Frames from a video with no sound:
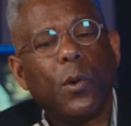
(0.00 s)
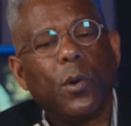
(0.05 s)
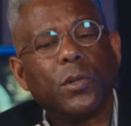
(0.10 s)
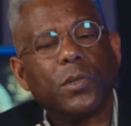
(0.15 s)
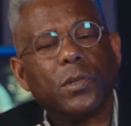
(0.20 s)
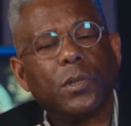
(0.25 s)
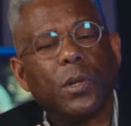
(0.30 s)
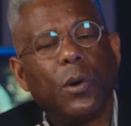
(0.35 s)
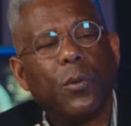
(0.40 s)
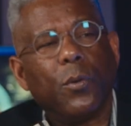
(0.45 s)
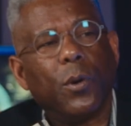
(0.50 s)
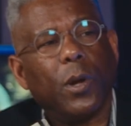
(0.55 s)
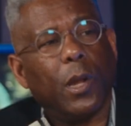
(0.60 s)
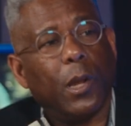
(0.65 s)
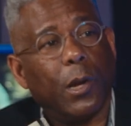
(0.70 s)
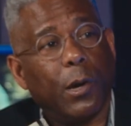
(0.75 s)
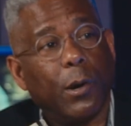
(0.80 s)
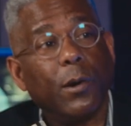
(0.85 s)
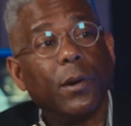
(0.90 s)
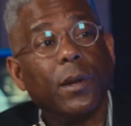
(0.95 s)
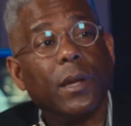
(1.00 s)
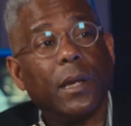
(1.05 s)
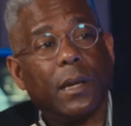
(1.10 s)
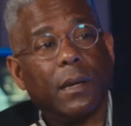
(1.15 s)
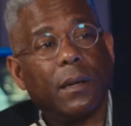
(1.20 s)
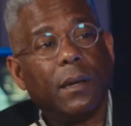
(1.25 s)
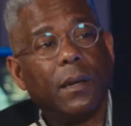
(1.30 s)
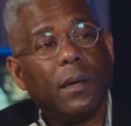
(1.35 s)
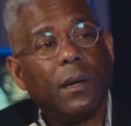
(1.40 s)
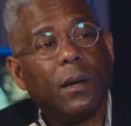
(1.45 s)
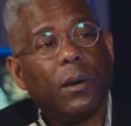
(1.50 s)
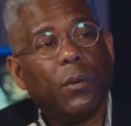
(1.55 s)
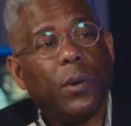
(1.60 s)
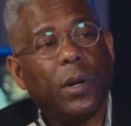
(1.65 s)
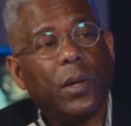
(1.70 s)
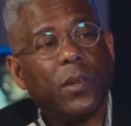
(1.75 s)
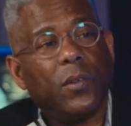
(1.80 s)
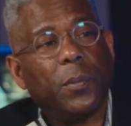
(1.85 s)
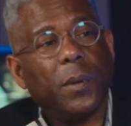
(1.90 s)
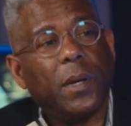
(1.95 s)
so, so we're learning what
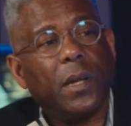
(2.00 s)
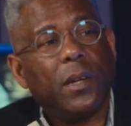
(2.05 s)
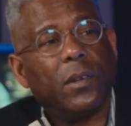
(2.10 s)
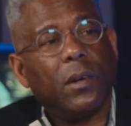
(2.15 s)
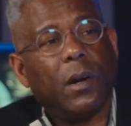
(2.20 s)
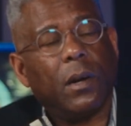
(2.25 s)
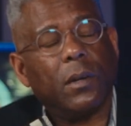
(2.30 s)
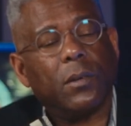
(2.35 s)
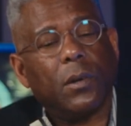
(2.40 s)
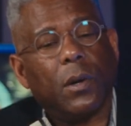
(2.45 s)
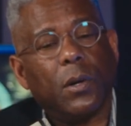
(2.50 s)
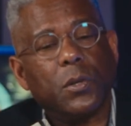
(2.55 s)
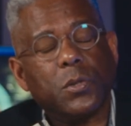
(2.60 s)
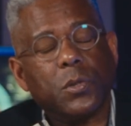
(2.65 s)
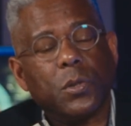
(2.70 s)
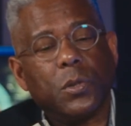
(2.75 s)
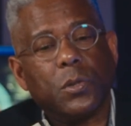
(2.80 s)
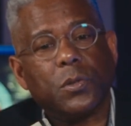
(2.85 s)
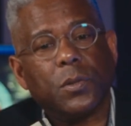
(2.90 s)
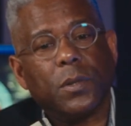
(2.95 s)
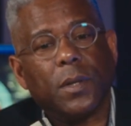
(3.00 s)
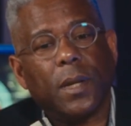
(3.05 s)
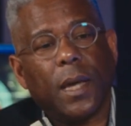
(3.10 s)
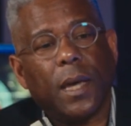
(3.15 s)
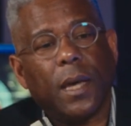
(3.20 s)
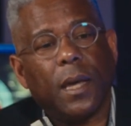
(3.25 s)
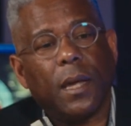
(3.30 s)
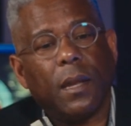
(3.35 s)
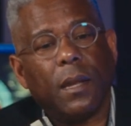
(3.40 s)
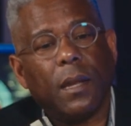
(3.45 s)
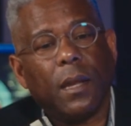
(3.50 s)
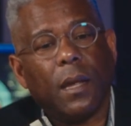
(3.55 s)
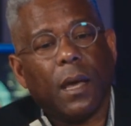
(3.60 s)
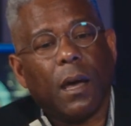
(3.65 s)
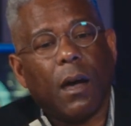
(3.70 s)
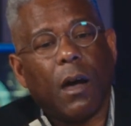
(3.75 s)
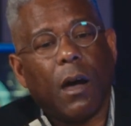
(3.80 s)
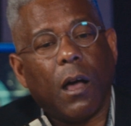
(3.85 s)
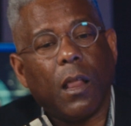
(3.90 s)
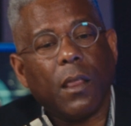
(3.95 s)
is being taught to our children. And right.
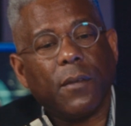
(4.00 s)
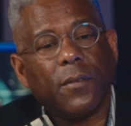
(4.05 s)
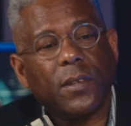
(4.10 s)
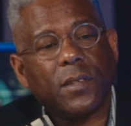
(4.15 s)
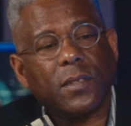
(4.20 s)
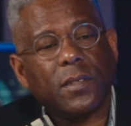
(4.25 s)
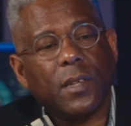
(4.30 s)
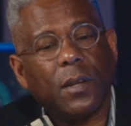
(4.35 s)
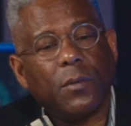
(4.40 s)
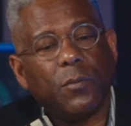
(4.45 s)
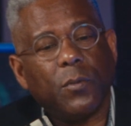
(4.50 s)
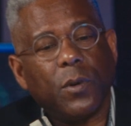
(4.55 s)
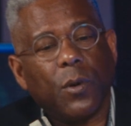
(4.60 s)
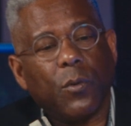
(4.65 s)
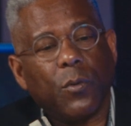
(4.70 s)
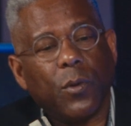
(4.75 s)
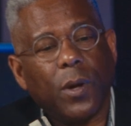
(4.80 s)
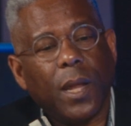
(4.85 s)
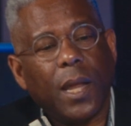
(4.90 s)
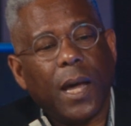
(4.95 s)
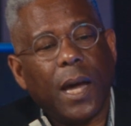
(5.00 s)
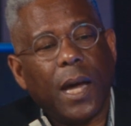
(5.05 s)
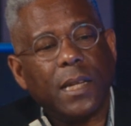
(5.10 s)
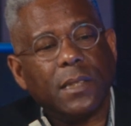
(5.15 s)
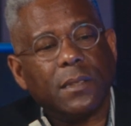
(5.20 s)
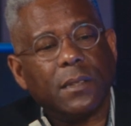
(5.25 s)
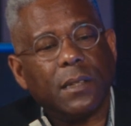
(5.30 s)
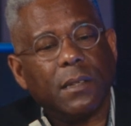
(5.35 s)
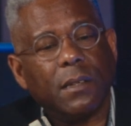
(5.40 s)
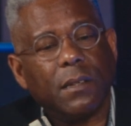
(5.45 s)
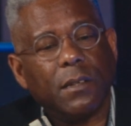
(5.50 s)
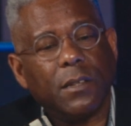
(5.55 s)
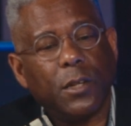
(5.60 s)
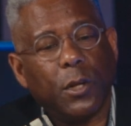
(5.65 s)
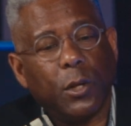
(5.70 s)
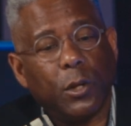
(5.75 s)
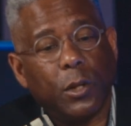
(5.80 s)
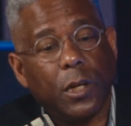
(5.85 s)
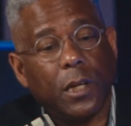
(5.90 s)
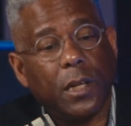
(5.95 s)
all of a sudden we're realizing, you
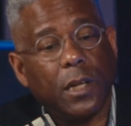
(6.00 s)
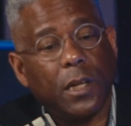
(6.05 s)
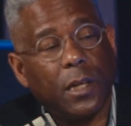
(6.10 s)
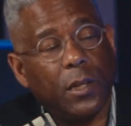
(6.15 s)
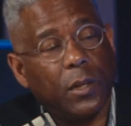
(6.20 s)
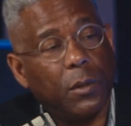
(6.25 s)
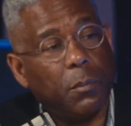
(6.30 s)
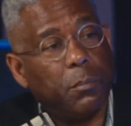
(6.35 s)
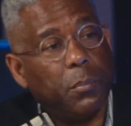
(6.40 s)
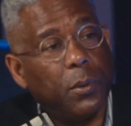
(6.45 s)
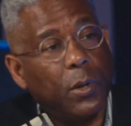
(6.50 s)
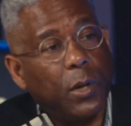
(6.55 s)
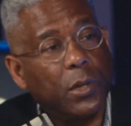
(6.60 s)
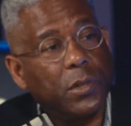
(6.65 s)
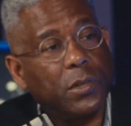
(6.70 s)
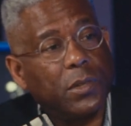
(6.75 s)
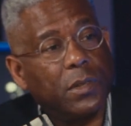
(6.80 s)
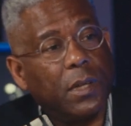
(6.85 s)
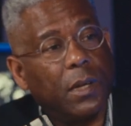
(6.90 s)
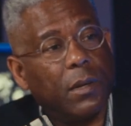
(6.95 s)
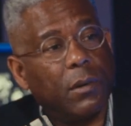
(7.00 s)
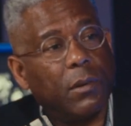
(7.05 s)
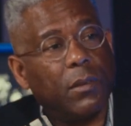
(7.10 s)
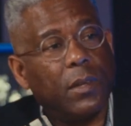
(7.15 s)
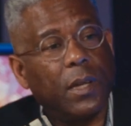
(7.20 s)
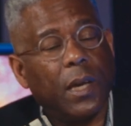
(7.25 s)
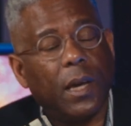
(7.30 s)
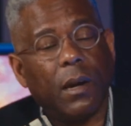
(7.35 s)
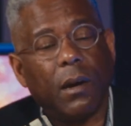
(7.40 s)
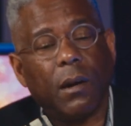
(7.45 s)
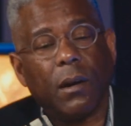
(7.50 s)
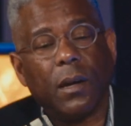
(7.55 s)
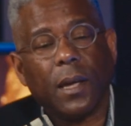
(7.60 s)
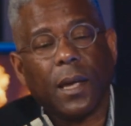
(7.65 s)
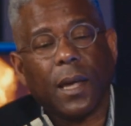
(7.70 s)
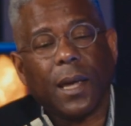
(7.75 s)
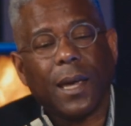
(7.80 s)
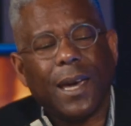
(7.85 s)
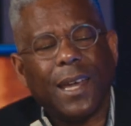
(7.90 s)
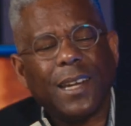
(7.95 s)
know, looking at the books that are there.
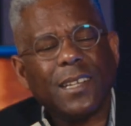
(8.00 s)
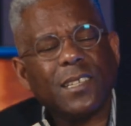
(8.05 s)
And it's